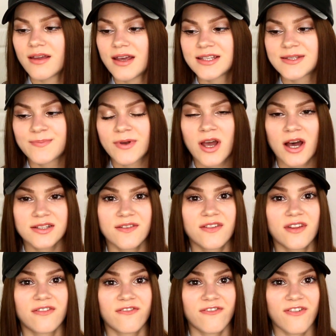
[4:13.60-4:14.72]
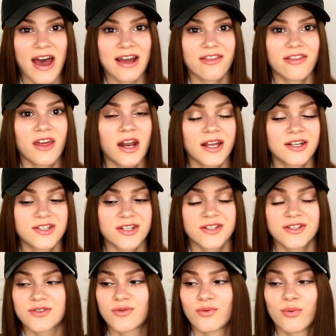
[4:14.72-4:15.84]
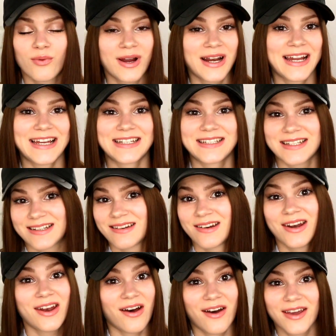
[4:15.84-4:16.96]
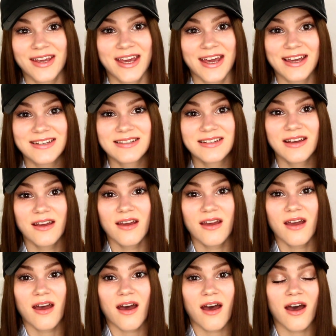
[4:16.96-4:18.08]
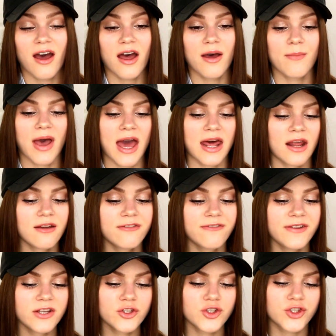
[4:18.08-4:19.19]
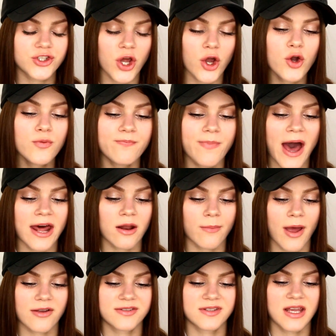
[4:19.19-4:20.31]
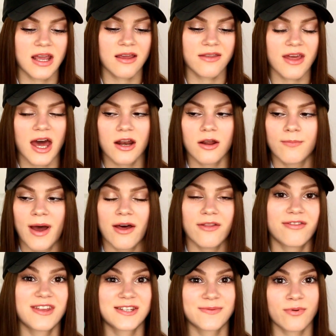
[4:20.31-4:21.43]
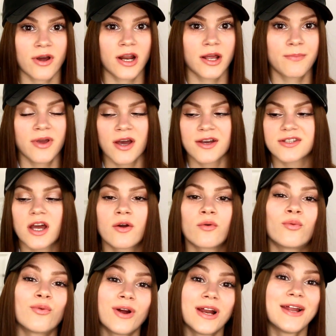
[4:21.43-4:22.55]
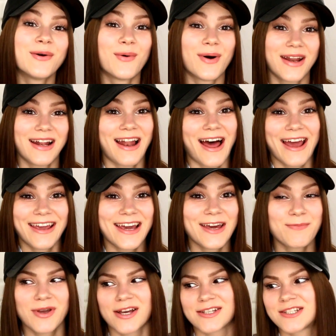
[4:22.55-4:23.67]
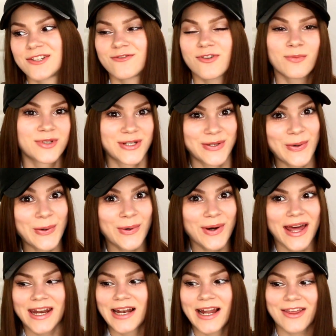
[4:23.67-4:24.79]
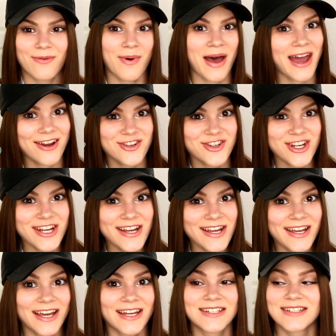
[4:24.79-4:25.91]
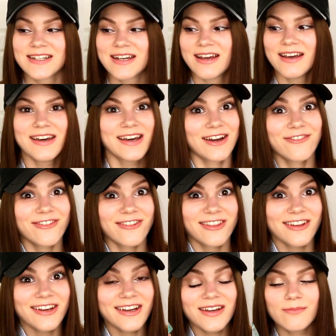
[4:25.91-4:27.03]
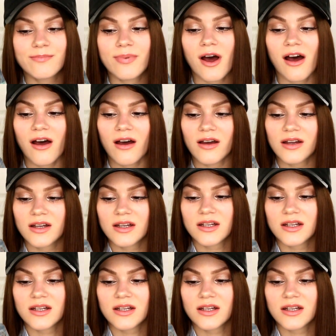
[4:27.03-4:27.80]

it's because of the fact that I just really didn't like it. Um, and I feel so bad about saying that about this product because I really want to like it because it's from Dior and I like the packaging and everything but